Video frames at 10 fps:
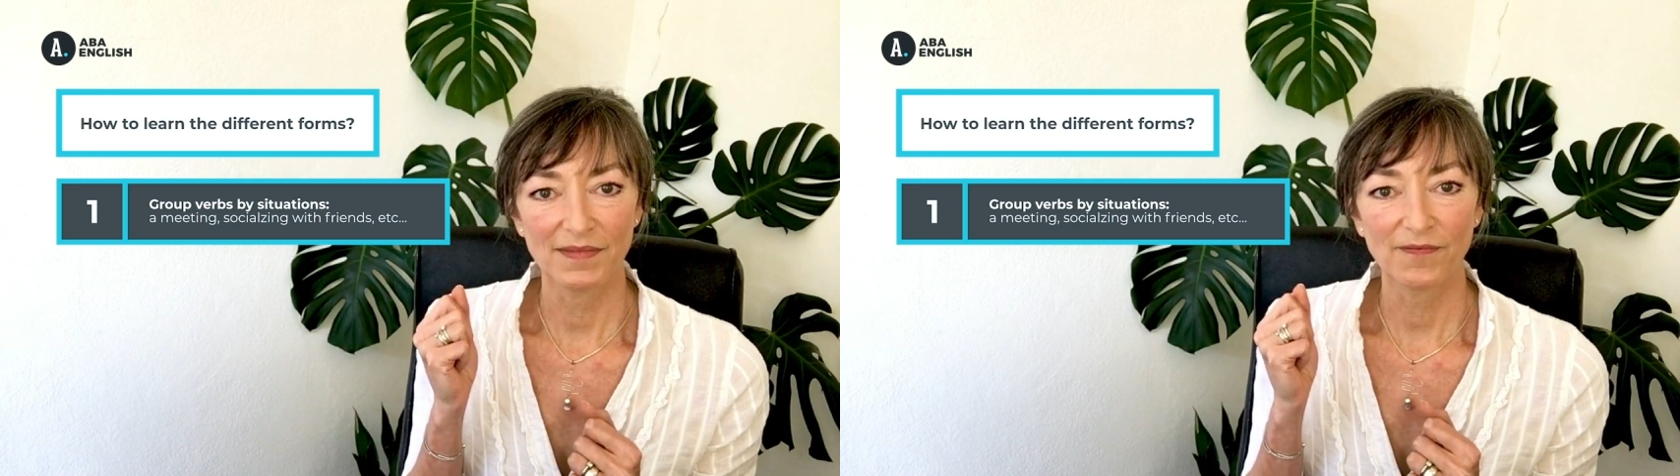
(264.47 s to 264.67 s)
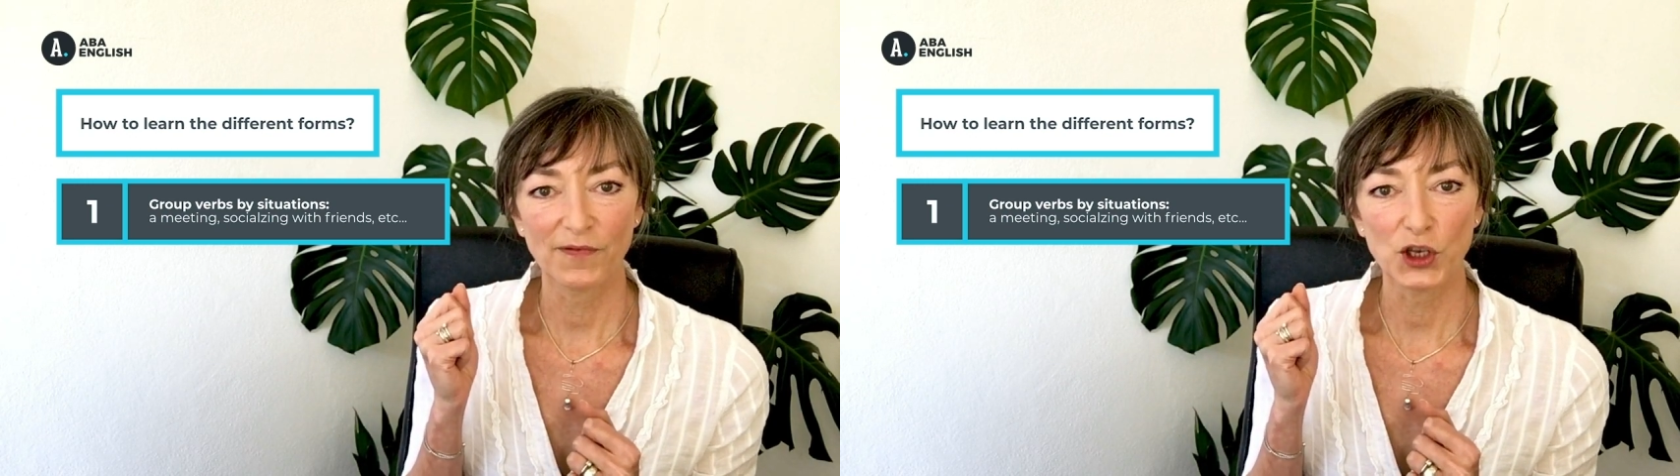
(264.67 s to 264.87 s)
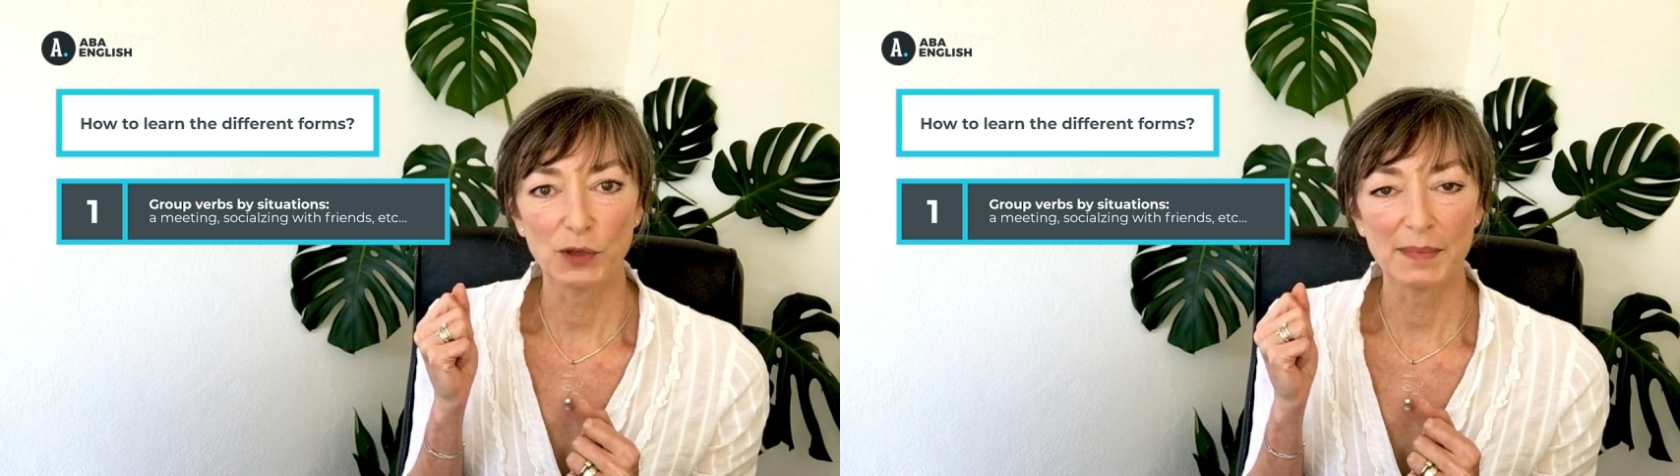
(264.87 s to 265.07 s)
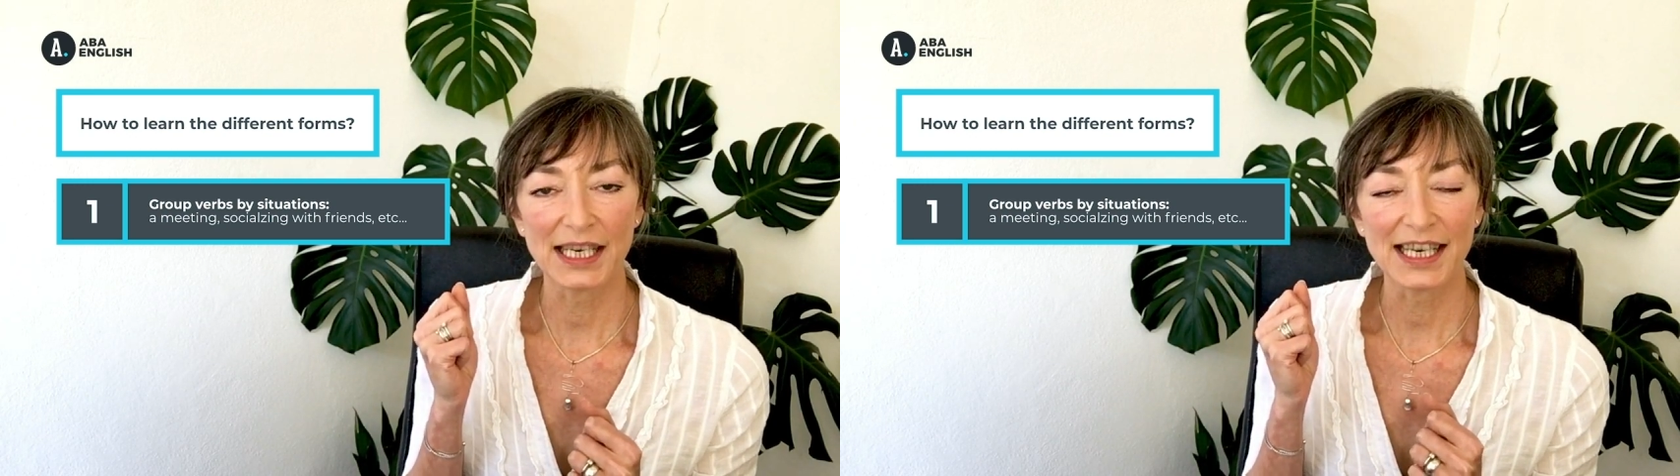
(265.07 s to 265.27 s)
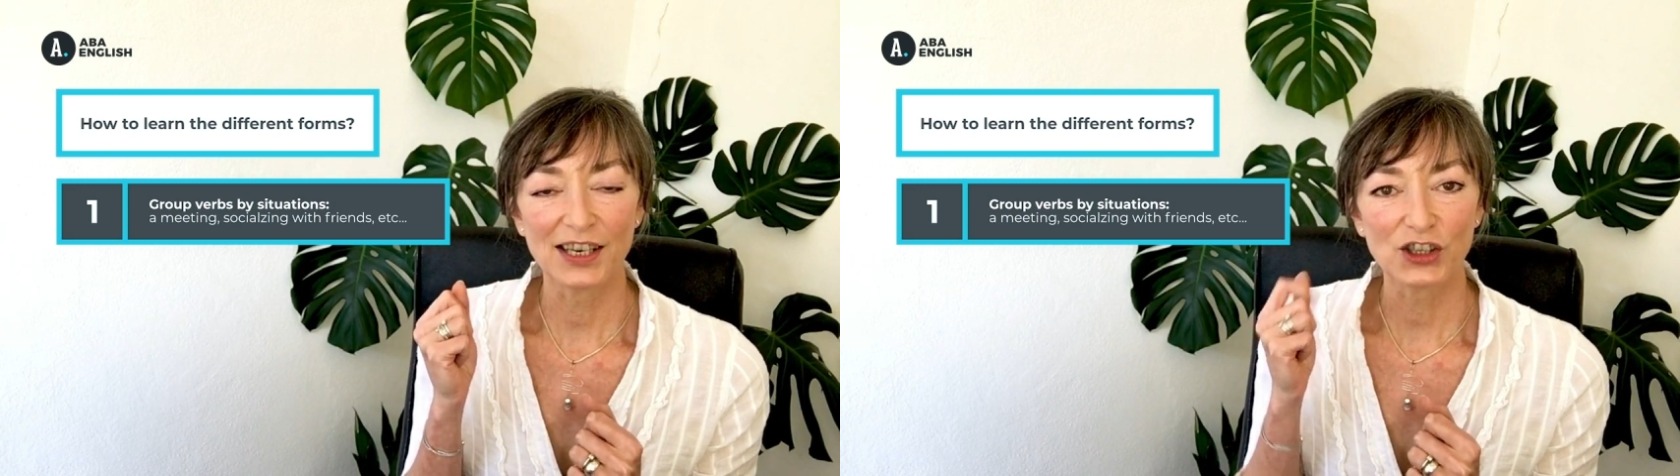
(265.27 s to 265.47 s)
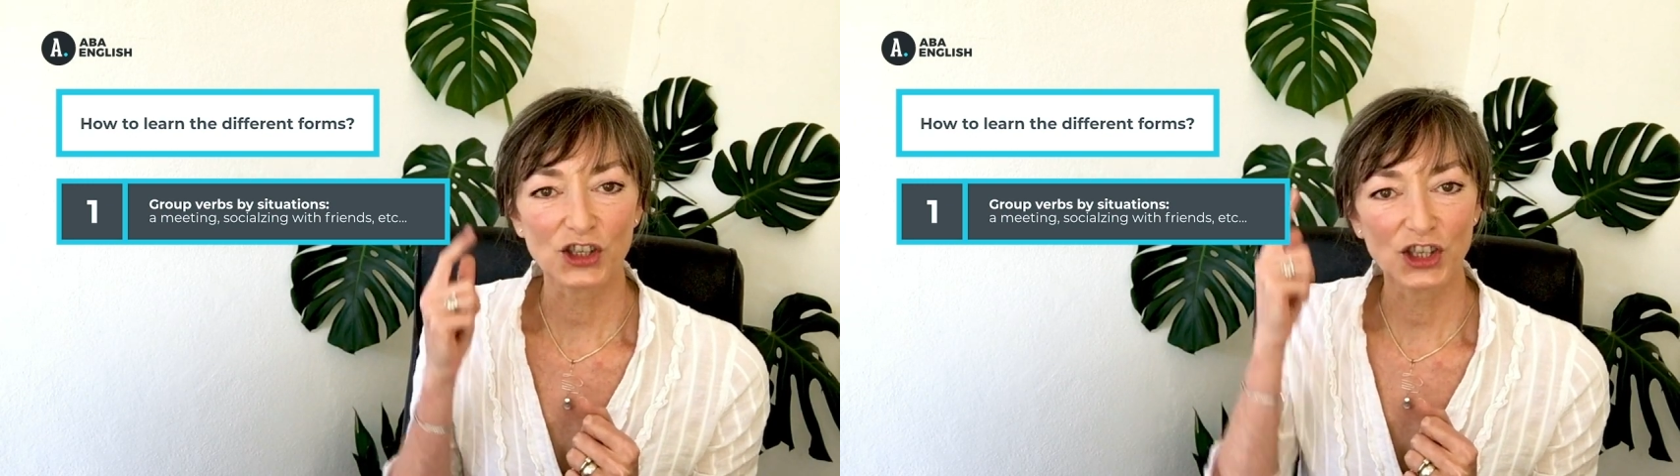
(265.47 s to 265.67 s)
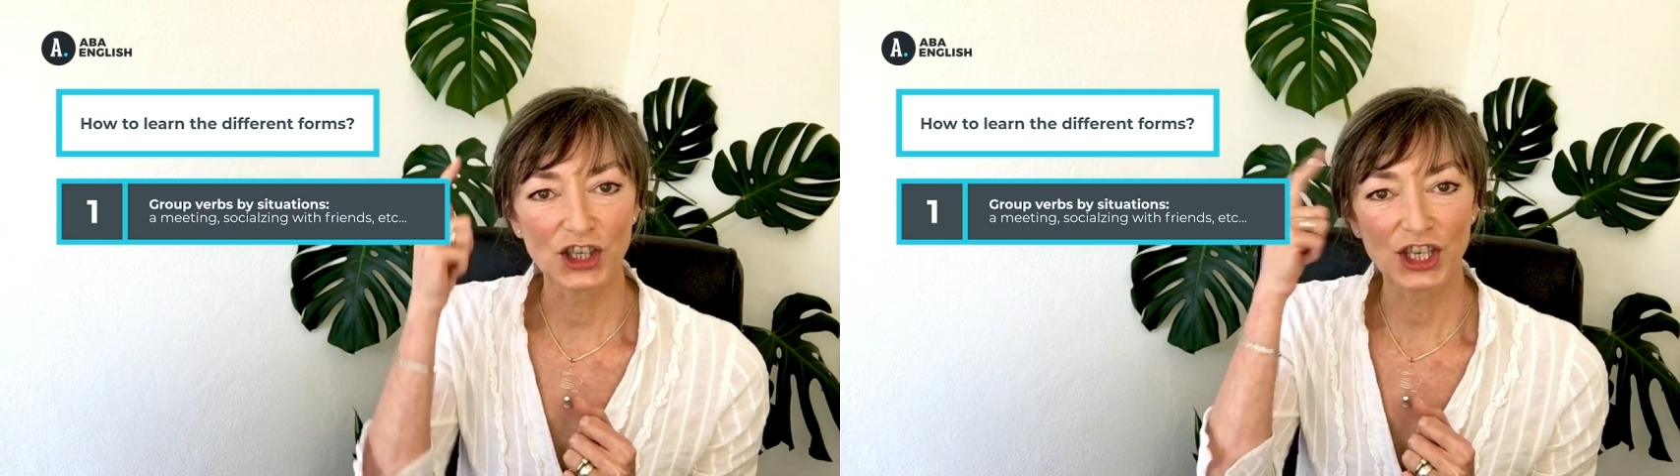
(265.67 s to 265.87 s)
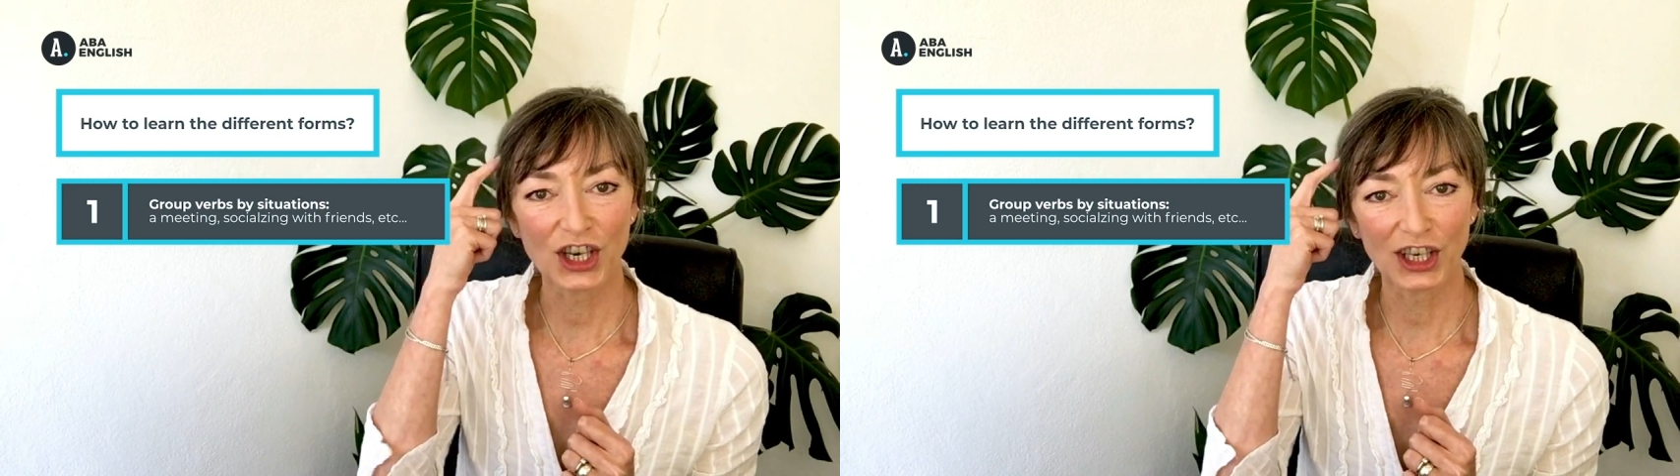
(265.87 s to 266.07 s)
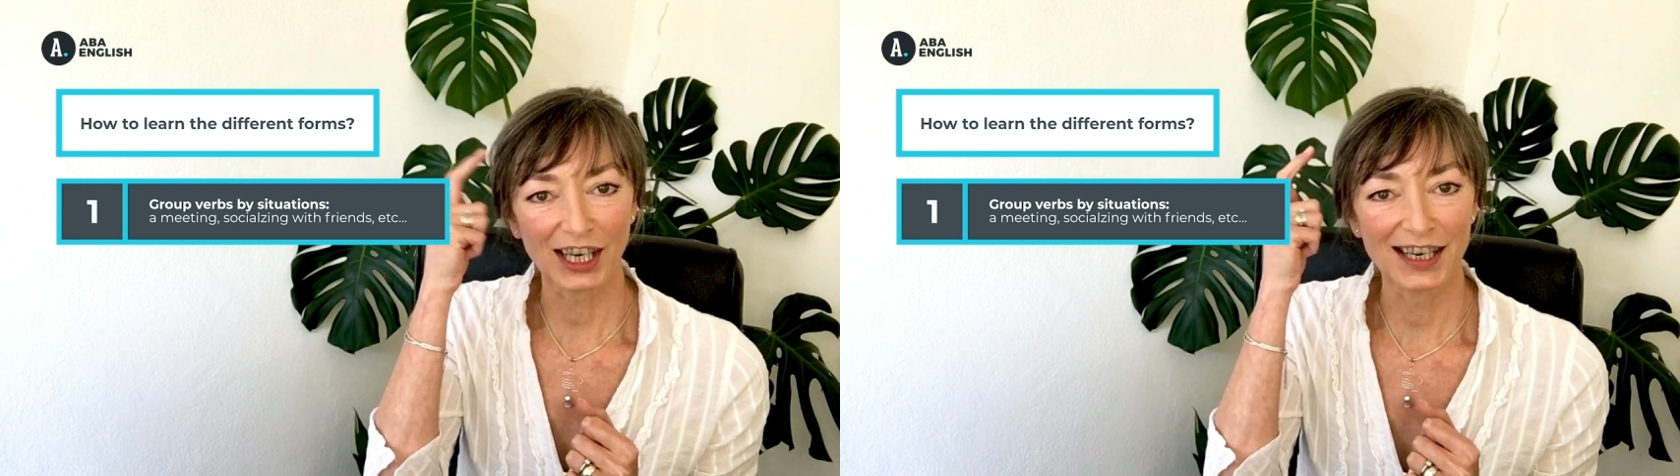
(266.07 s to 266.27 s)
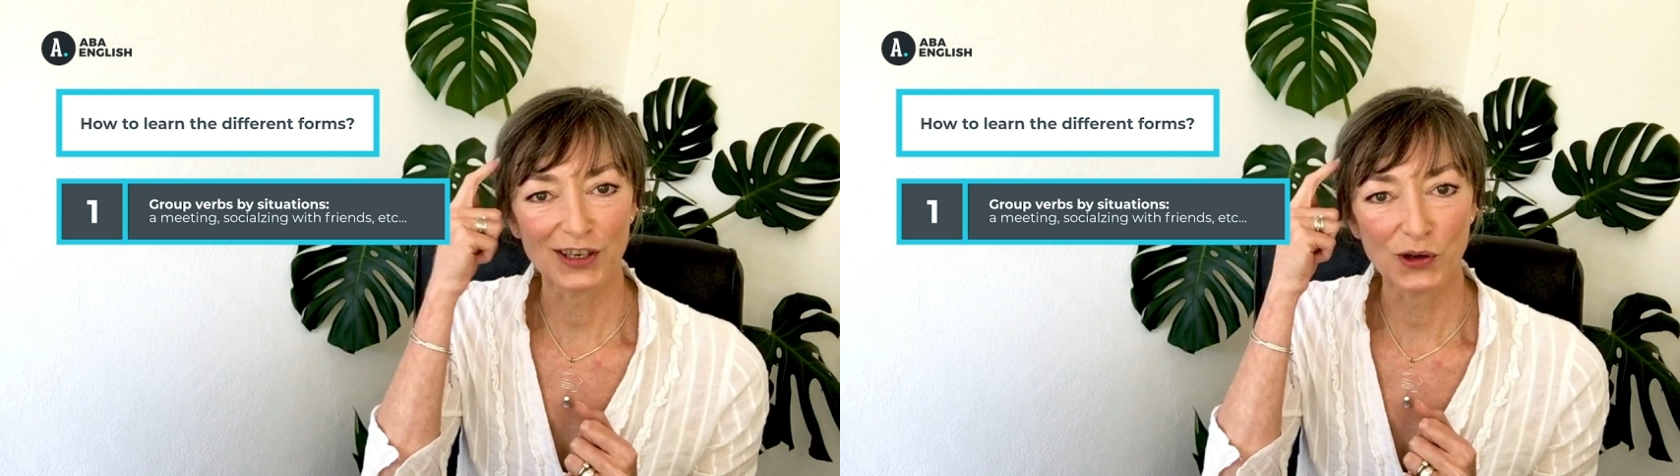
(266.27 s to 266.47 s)
firmly stuck
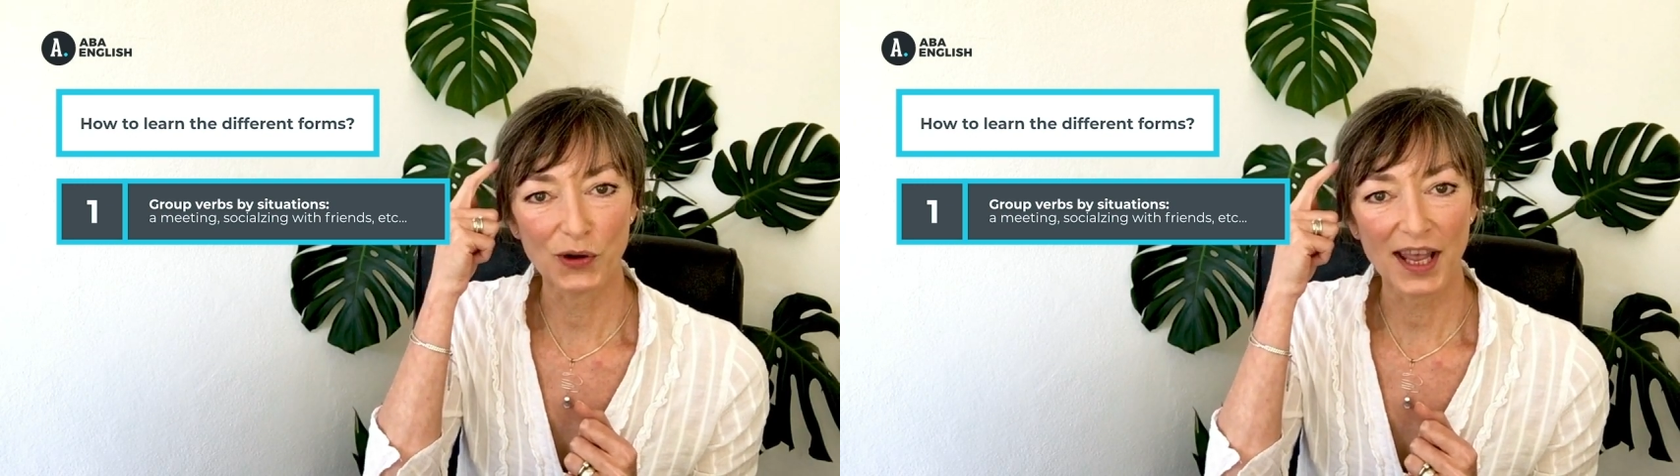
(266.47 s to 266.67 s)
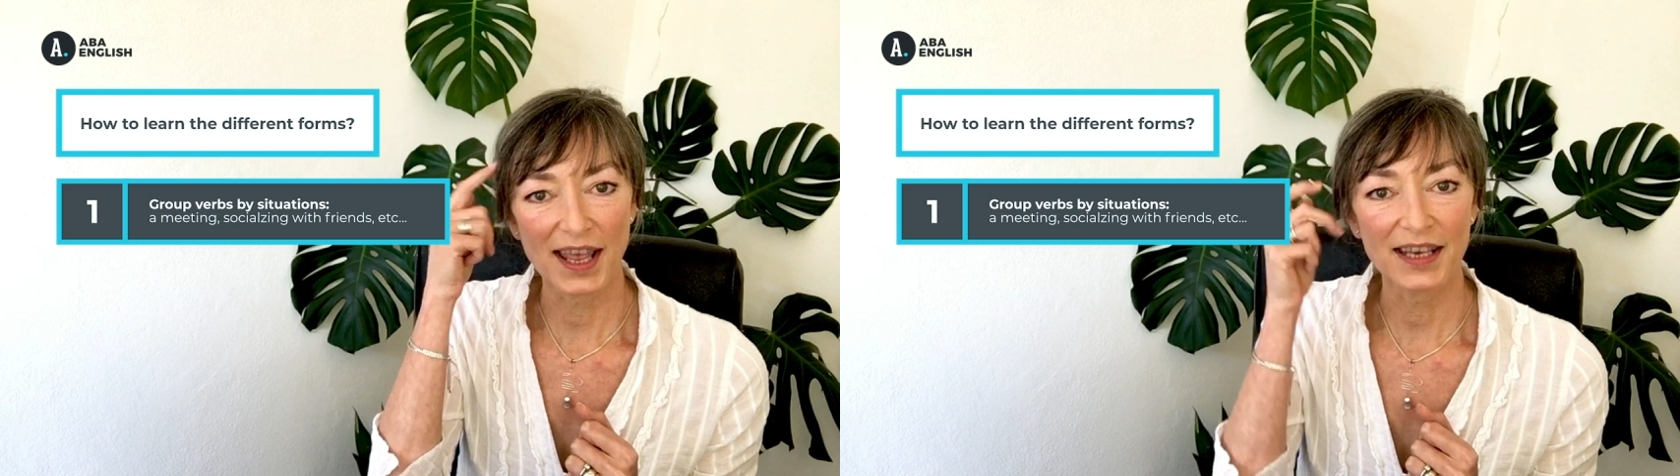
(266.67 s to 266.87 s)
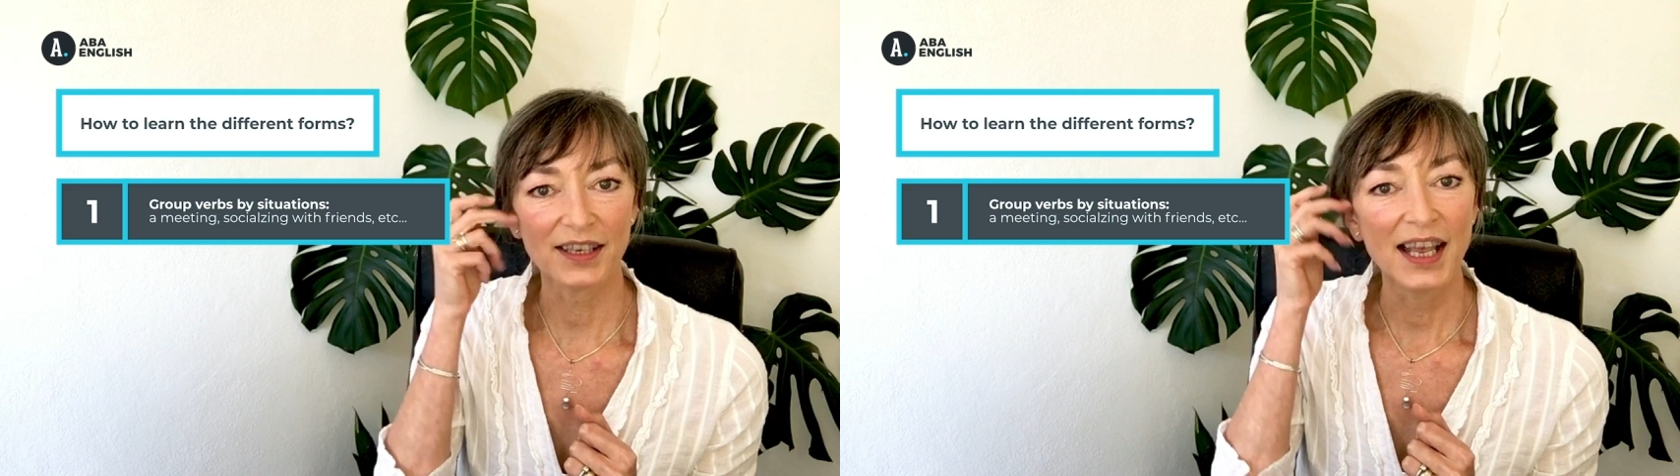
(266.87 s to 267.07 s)
in your head